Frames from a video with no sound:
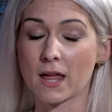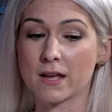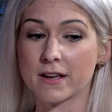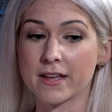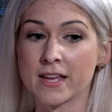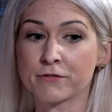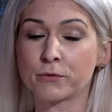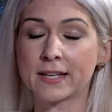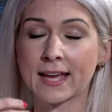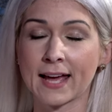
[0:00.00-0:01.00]
If
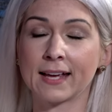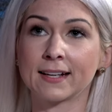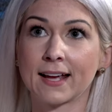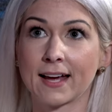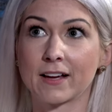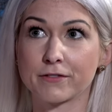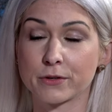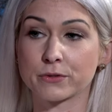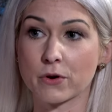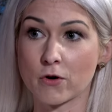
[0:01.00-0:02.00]
we can't have
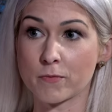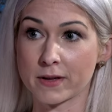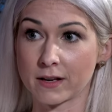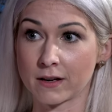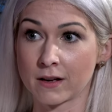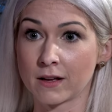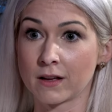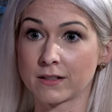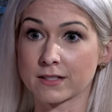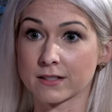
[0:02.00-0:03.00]
those open
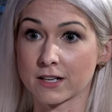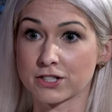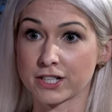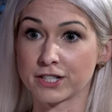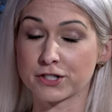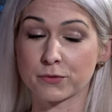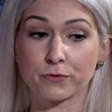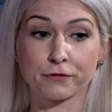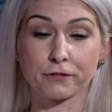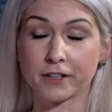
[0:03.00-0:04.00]
discussions,
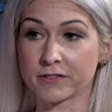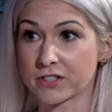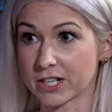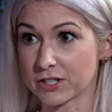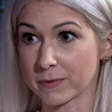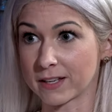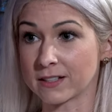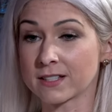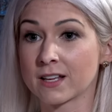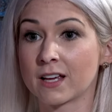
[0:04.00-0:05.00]
free of
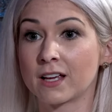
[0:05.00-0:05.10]
judgment,